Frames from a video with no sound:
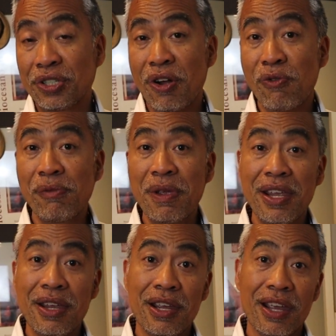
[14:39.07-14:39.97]
So we'll
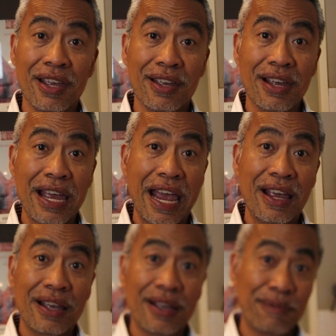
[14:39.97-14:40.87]
be
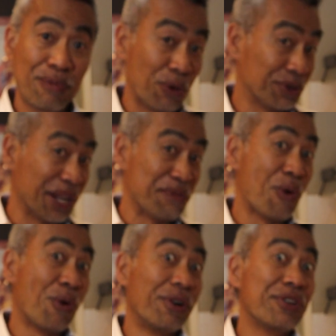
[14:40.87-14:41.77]
posting
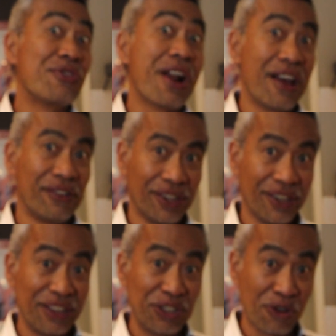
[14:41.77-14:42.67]
more
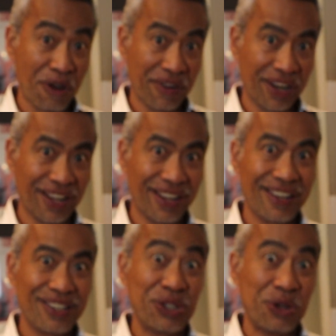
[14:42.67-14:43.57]
travel and
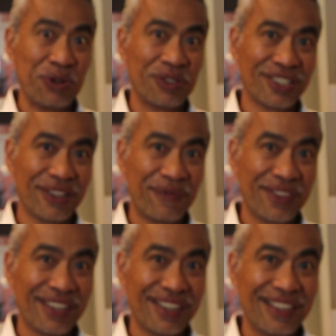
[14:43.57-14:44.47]
discovery shoots
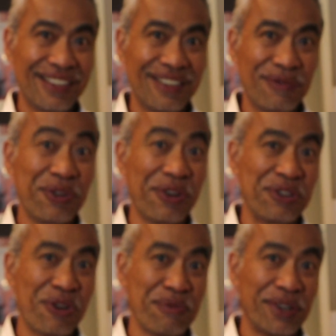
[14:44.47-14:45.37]
for your
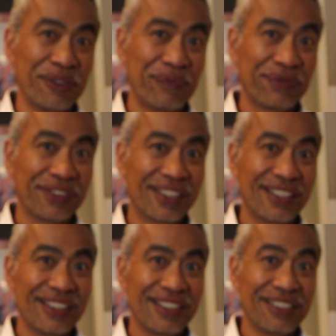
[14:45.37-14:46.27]
enjoyment.
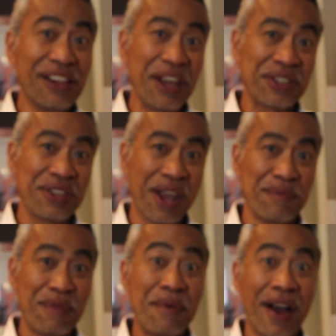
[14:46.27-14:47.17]
Till next
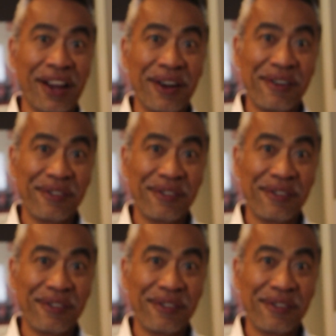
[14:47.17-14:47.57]
time, bye bye.